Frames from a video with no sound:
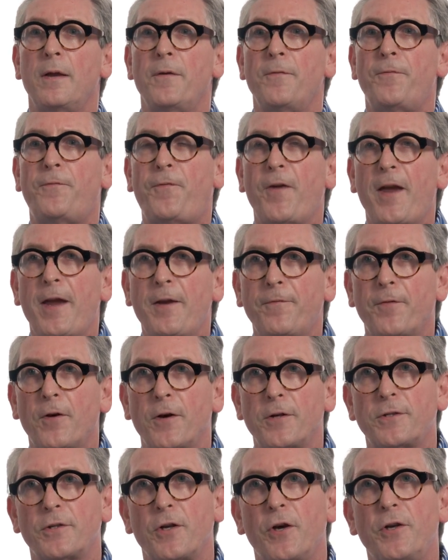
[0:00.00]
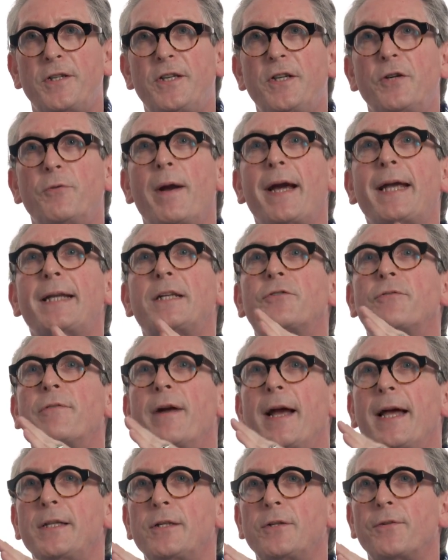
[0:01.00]
favors a direct
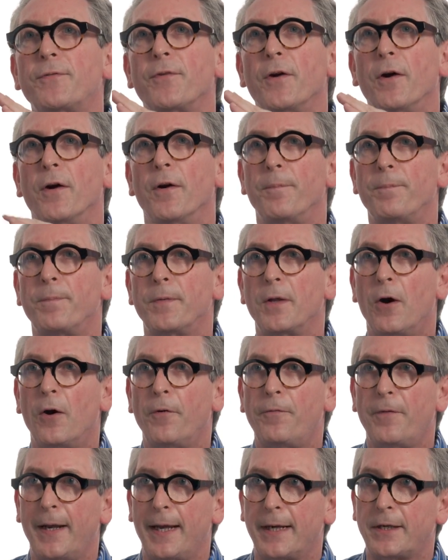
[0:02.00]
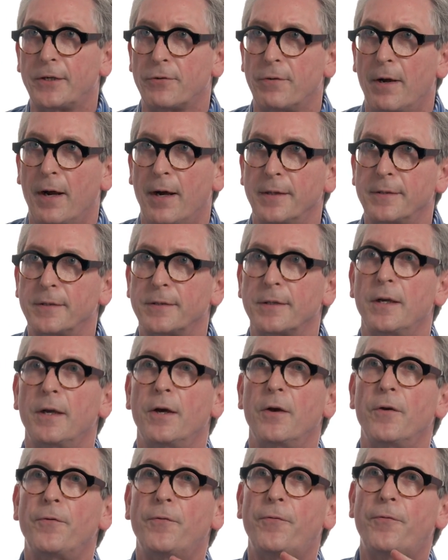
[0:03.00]
transfer of electrons
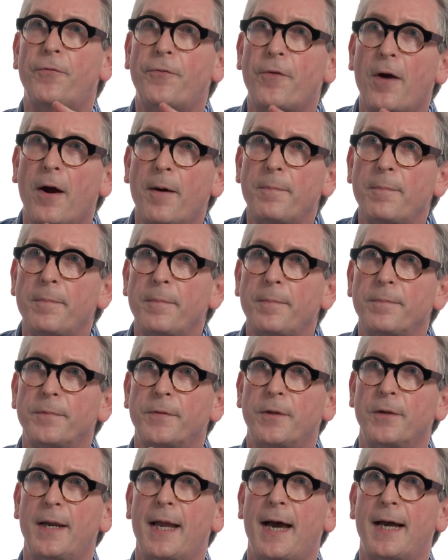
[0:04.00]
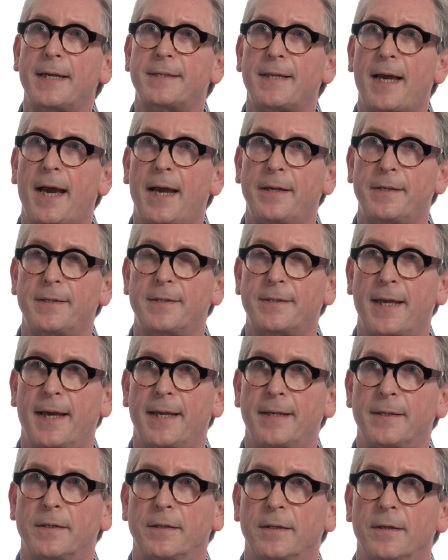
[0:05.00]
from the last iron
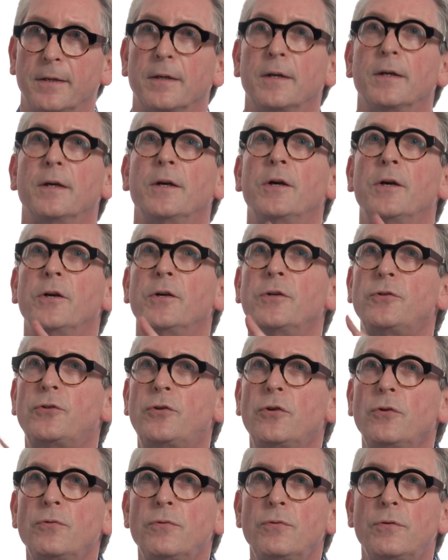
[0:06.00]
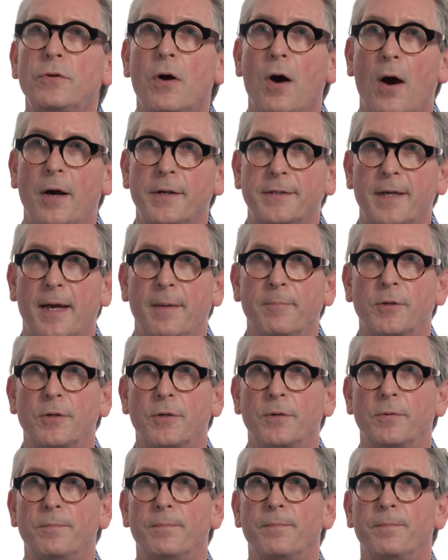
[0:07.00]
center to coenzyme
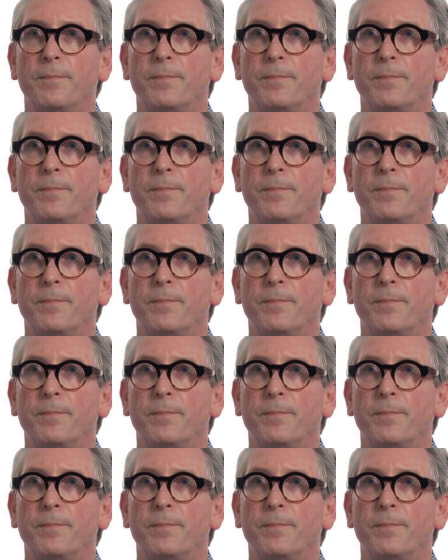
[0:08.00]
Q.